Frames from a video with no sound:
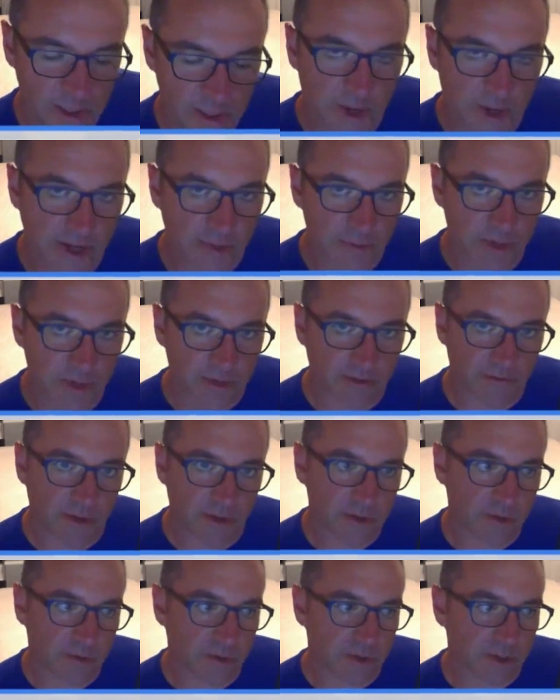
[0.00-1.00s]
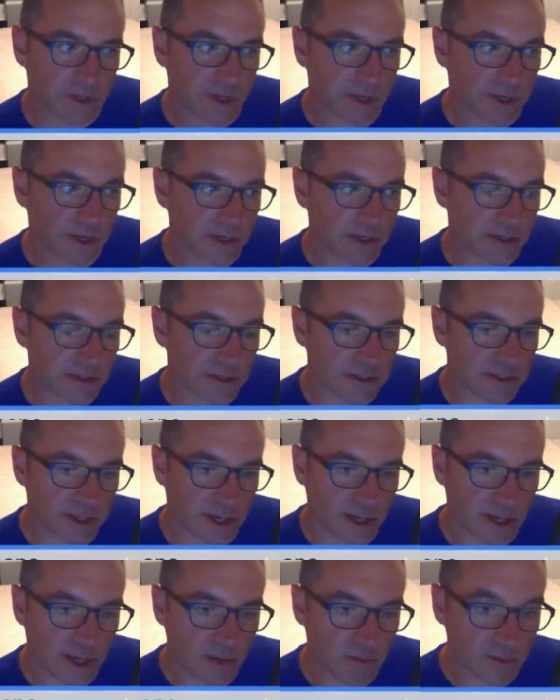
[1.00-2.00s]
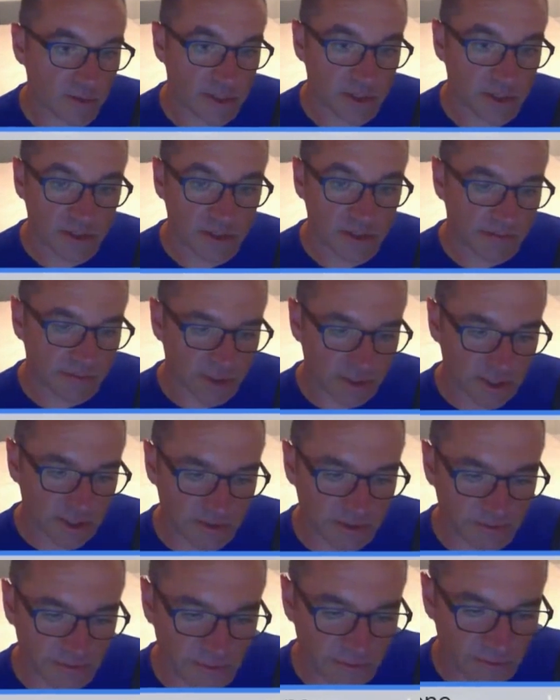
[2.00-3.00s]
me in the face one day, is I was guilty of this very